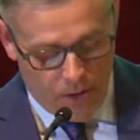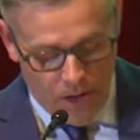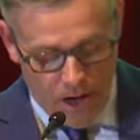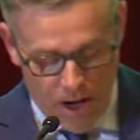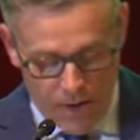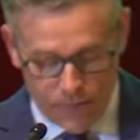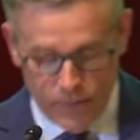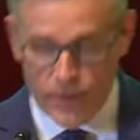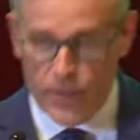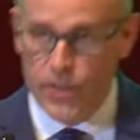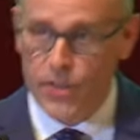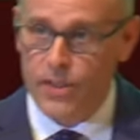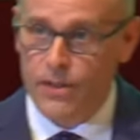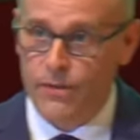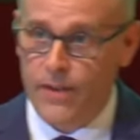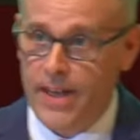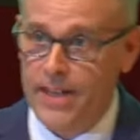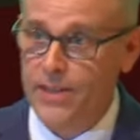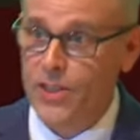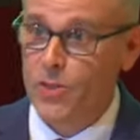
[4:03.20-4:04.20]
Conferences and
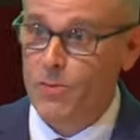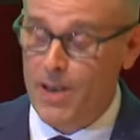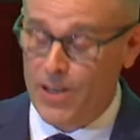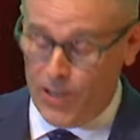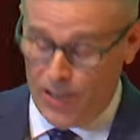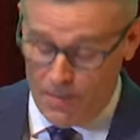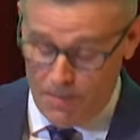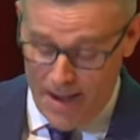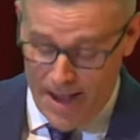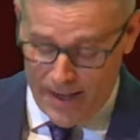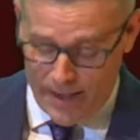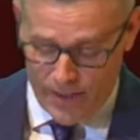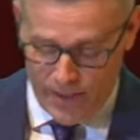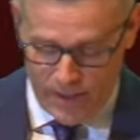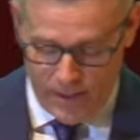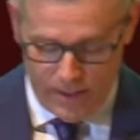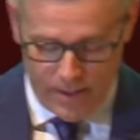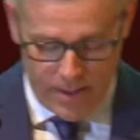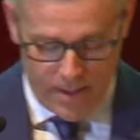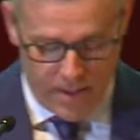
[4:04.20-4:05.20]
Events, especially
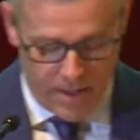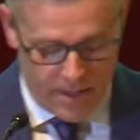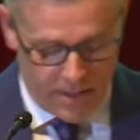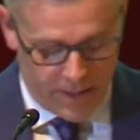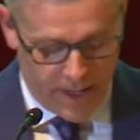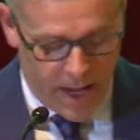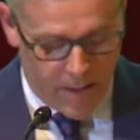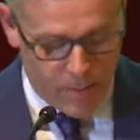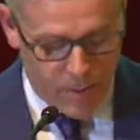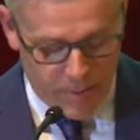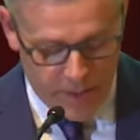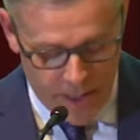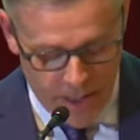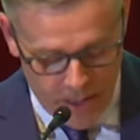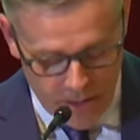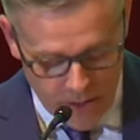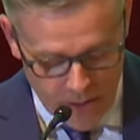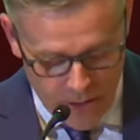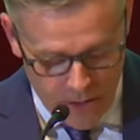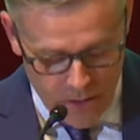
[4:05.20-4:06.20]
Madison
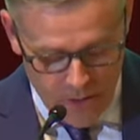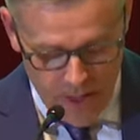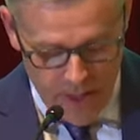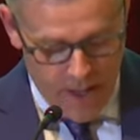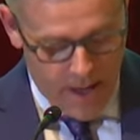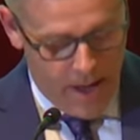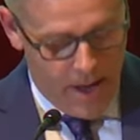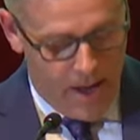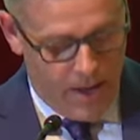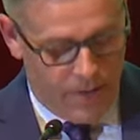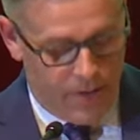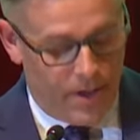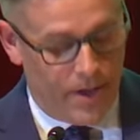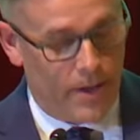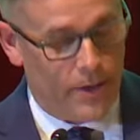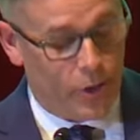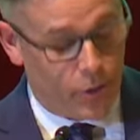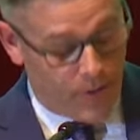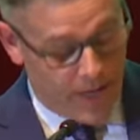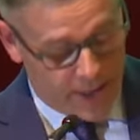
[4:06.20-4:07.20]
Capobianco,
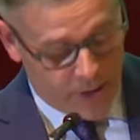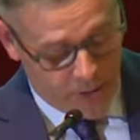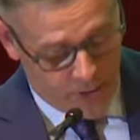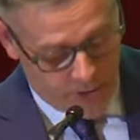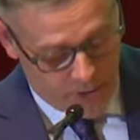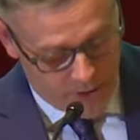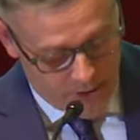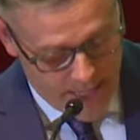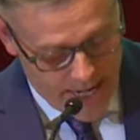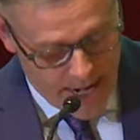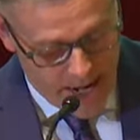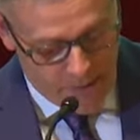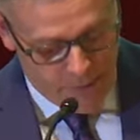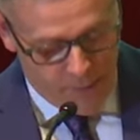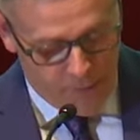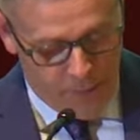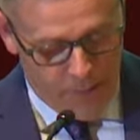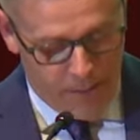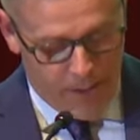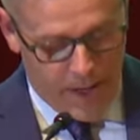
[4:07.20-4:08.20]
the director and
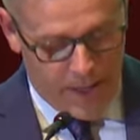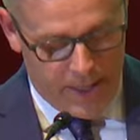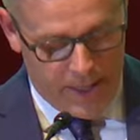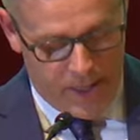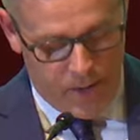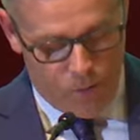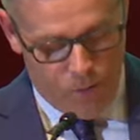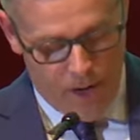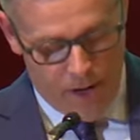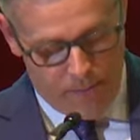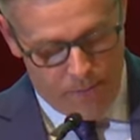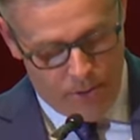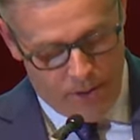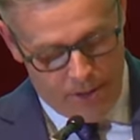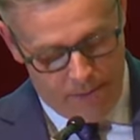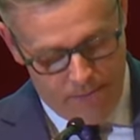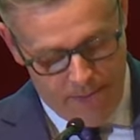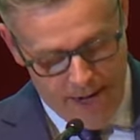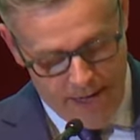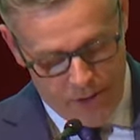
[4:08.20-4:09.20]
staff of the Beinecke Rare
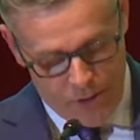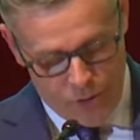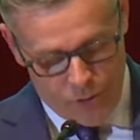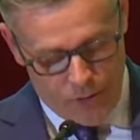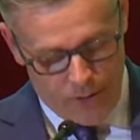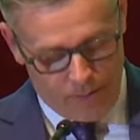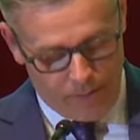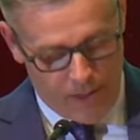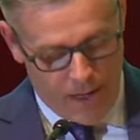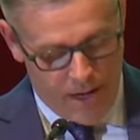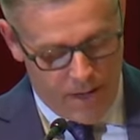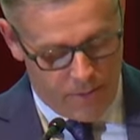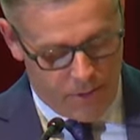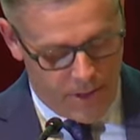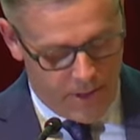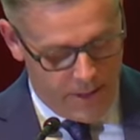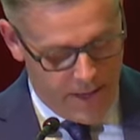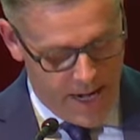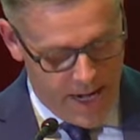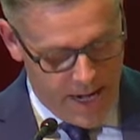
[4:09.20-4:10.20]
Book and Manuscript
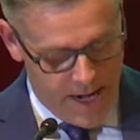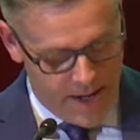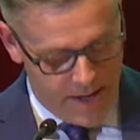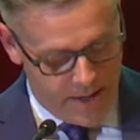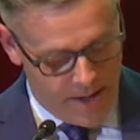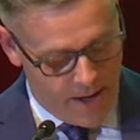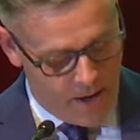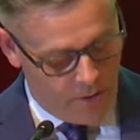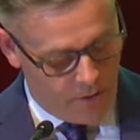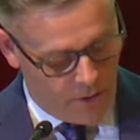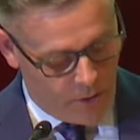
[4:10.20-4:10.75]
Library, and our